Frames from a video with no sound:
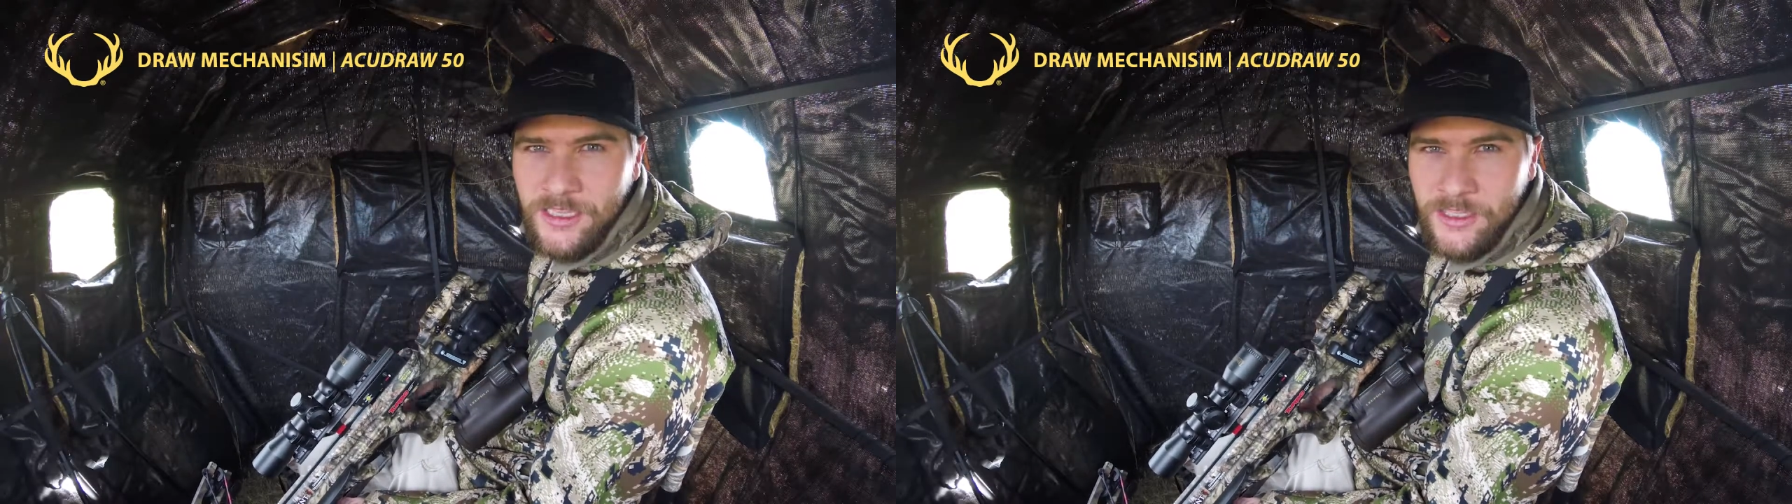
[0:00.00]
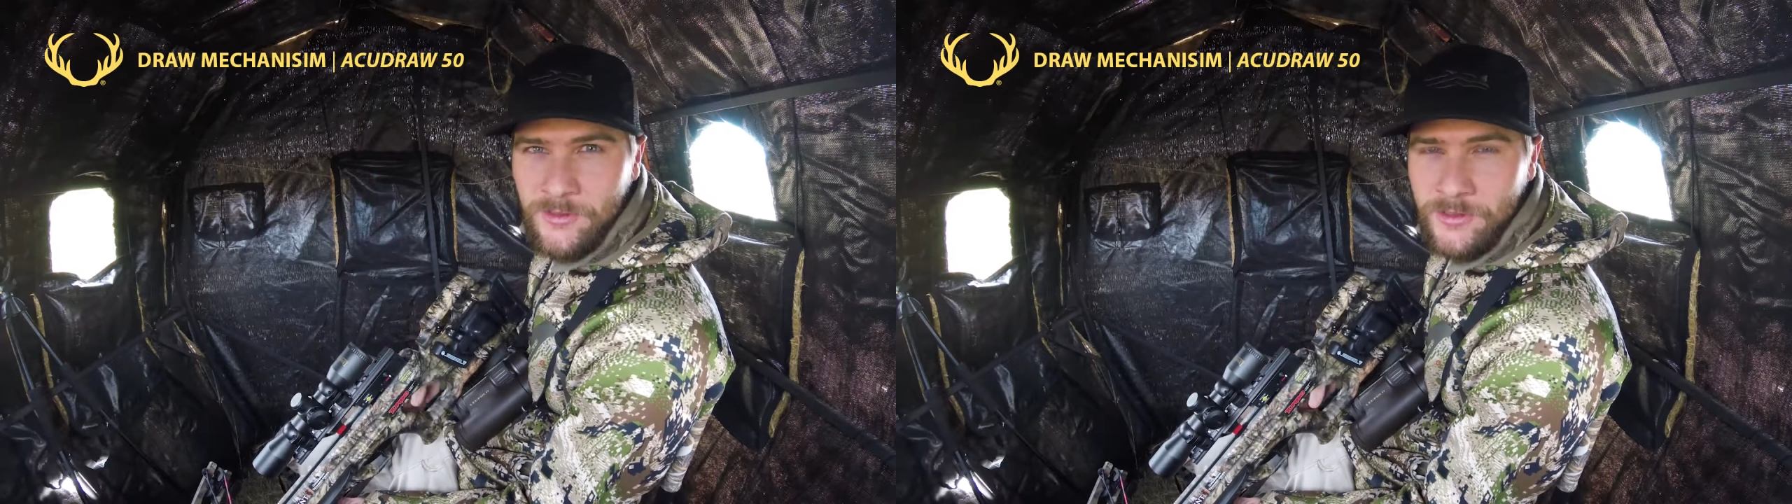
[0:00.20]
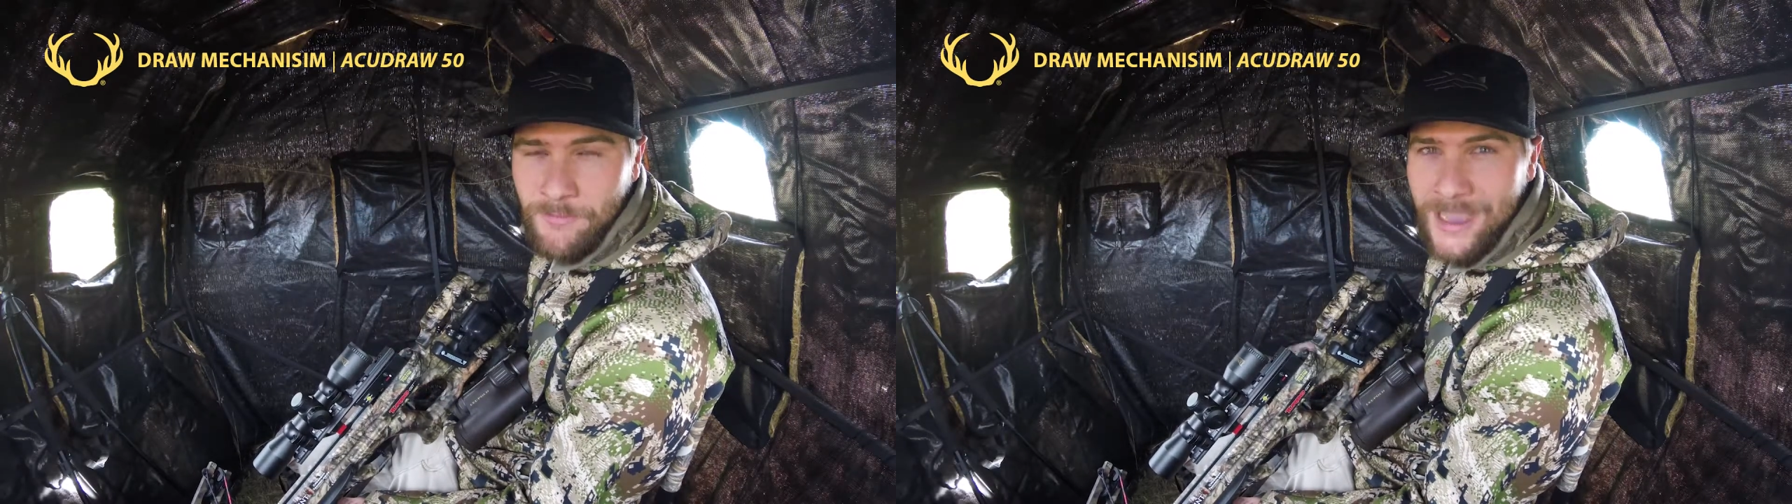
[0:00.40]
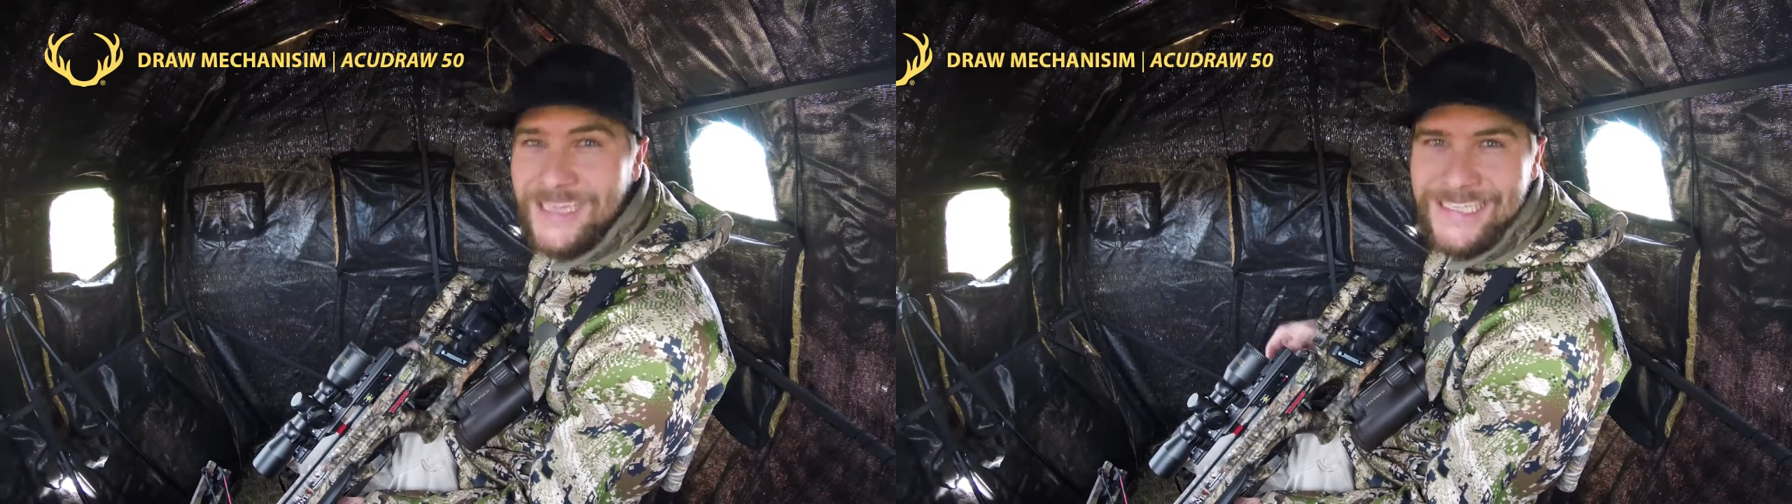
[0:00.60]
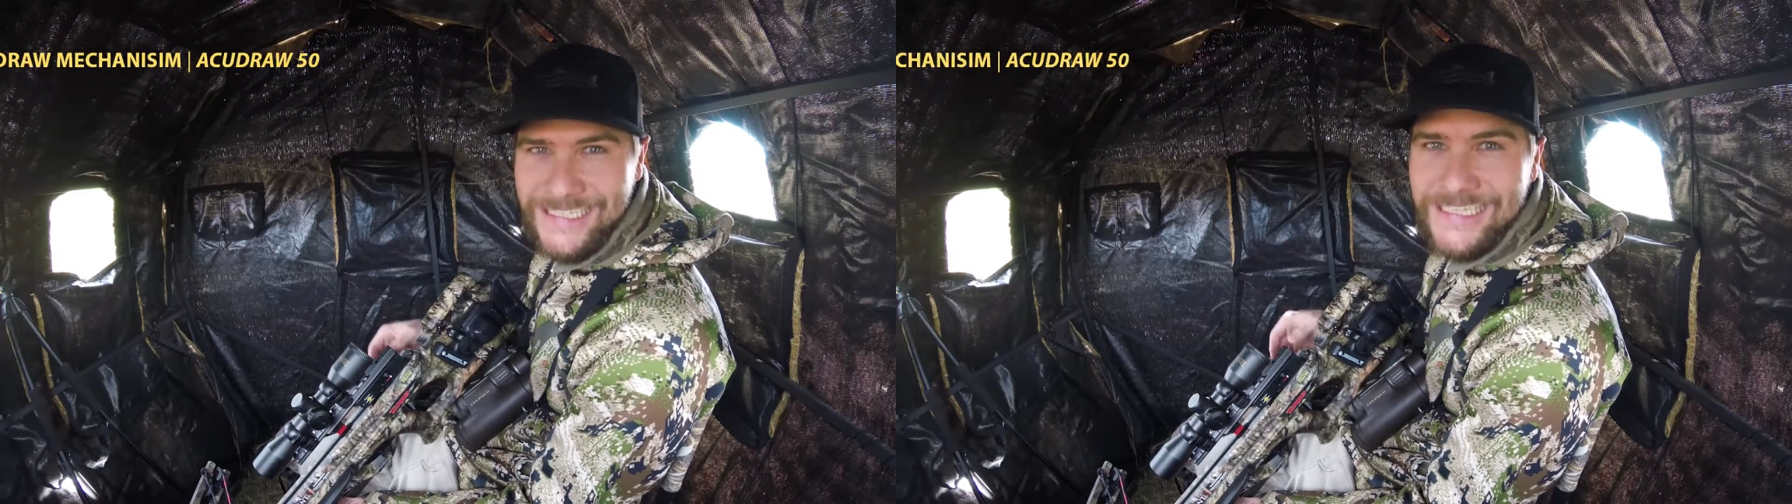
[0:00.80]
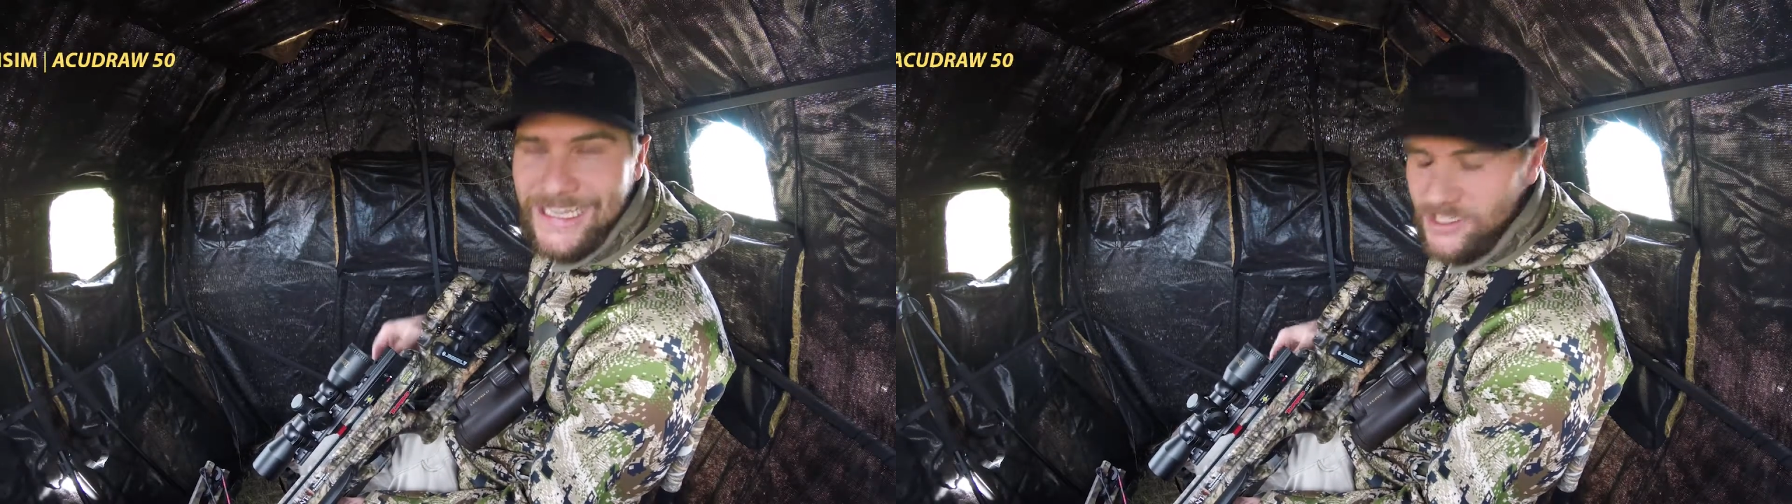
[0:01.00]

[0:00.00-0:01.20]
that you might need to take a